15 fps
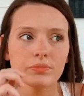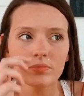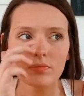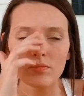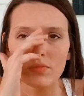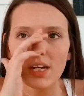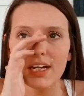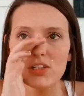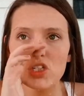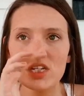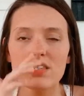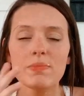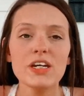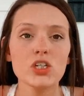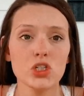And just
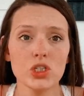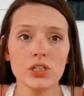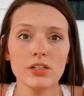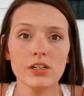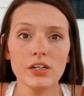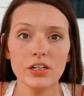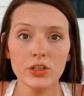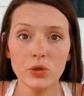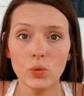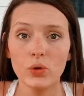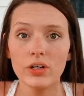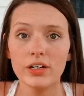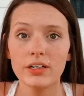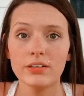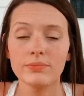make sure
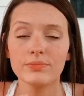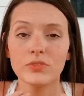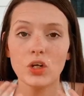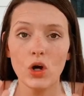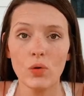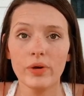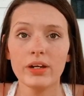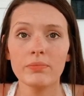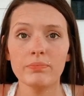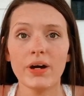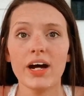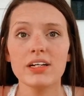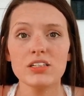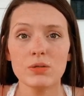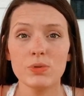you're going
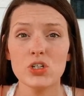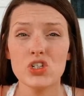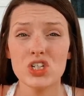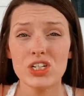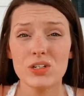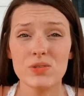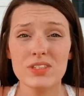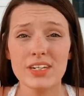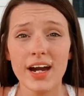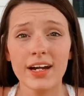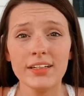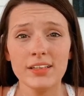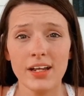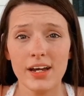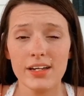by WGU's
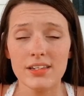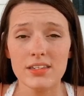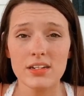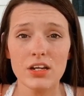guidelines.